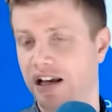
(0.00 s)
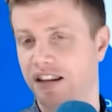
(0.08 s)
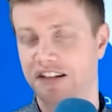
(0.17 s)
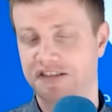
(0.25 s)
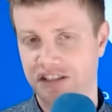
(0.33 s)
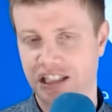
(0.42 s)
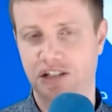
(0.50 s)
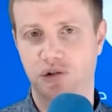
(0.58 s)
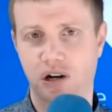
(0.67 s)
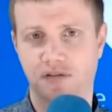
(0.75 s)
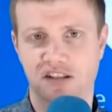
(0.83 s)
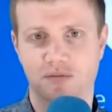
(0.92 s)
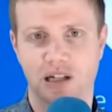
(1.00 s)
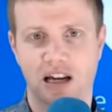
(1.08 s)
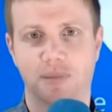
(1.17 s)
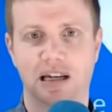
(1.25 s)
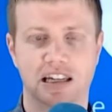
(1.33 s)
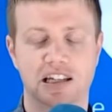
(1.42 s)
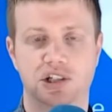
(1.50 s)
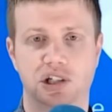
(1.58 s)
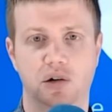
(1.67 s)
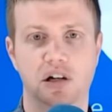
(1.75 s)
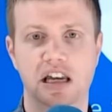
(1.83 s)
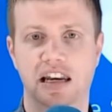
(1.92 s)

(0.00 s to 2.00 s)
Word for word: The stick drift is becoming an issue.